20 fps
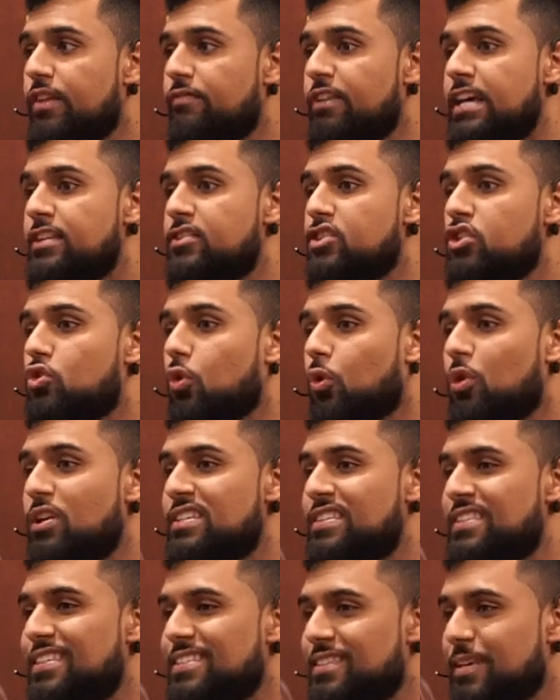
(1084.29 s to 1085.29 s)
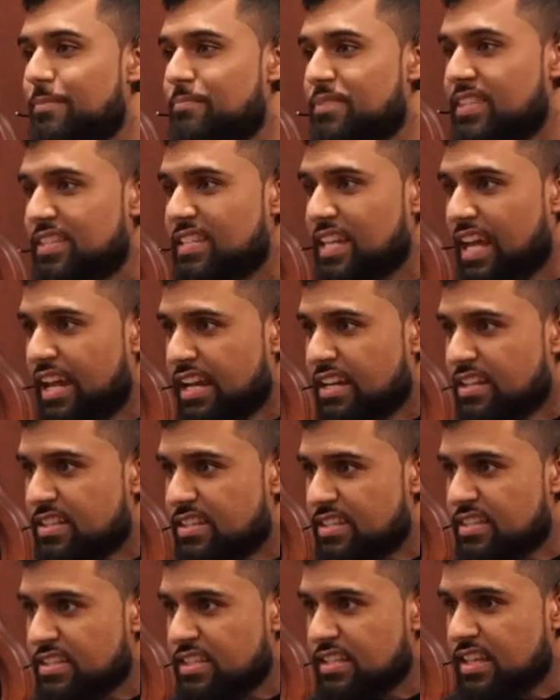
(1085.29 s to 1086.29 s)
of historicism
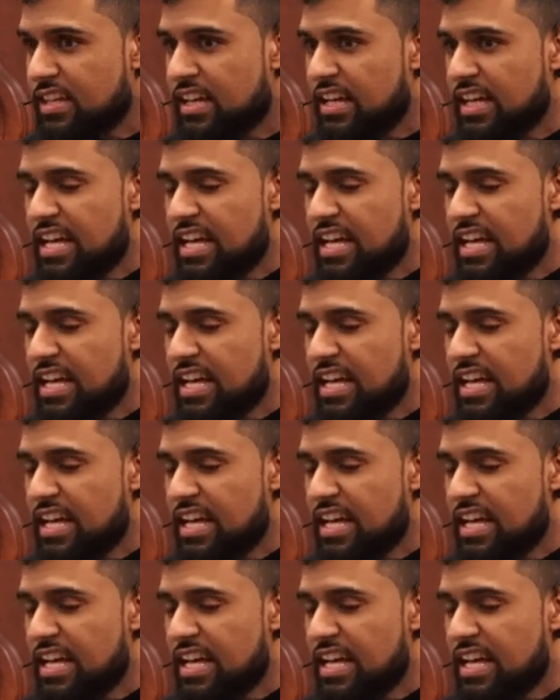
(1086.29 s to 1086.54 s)
states